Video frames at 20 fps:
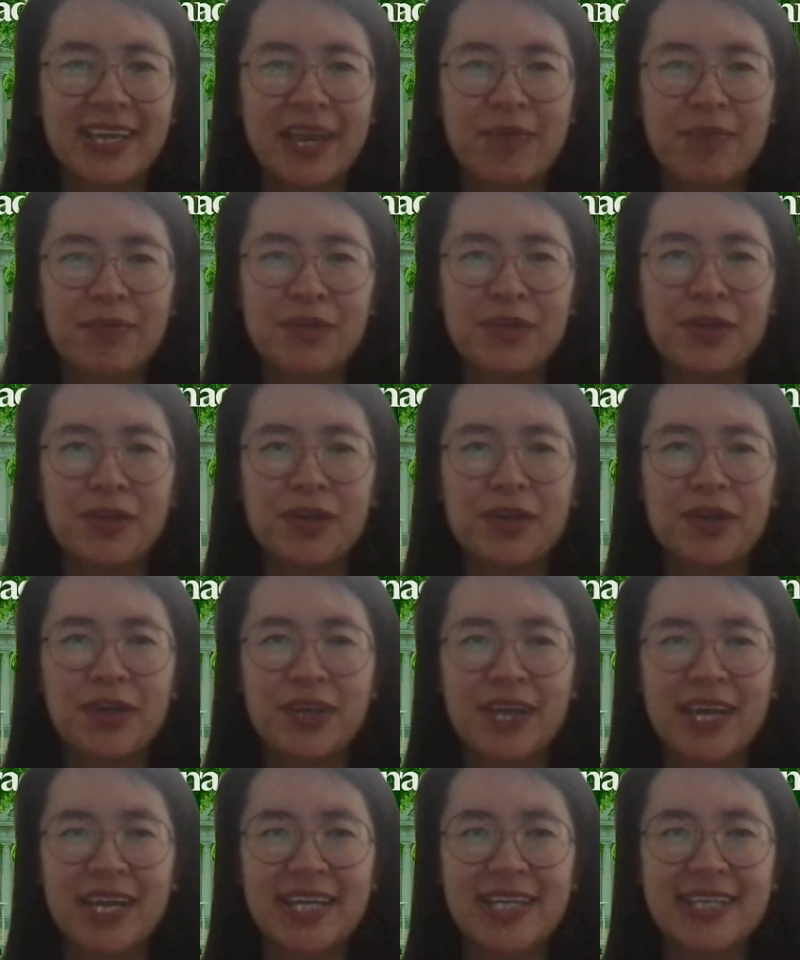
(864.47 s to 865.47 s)
came to the
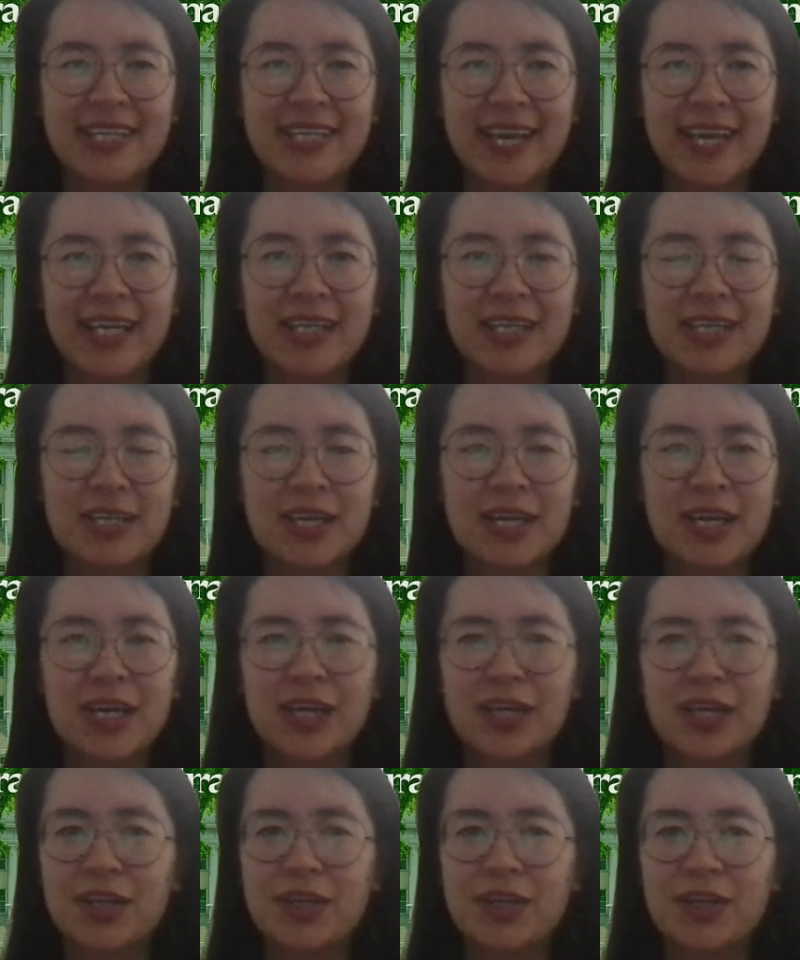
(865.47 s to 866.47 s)
United States
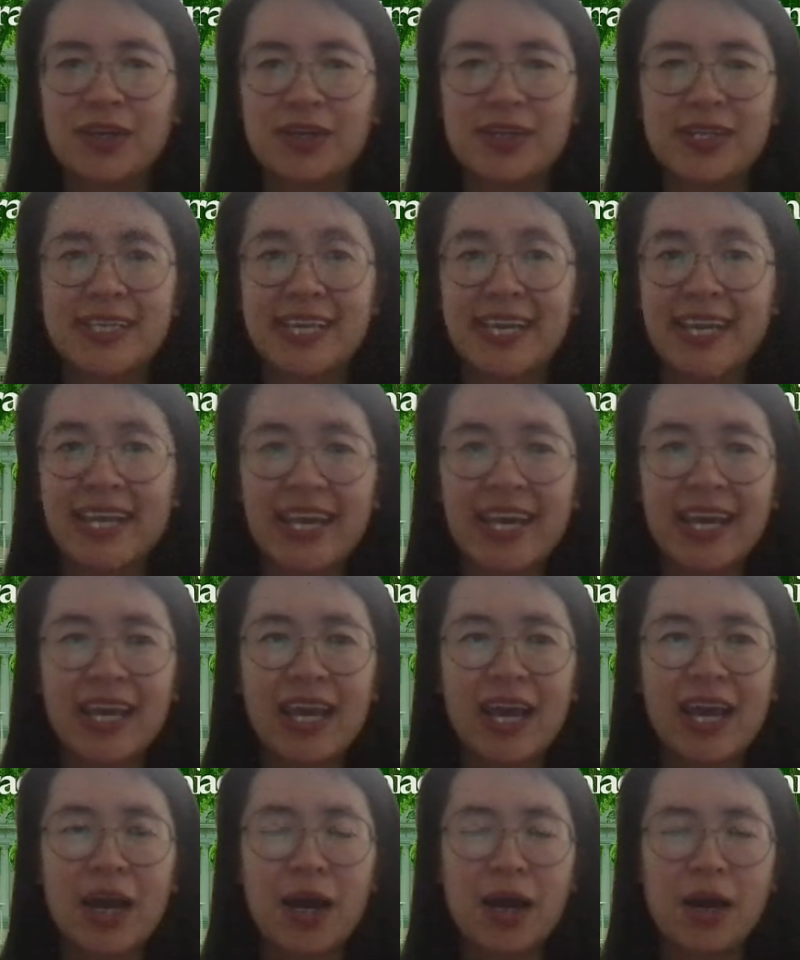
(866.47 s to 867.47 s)
to study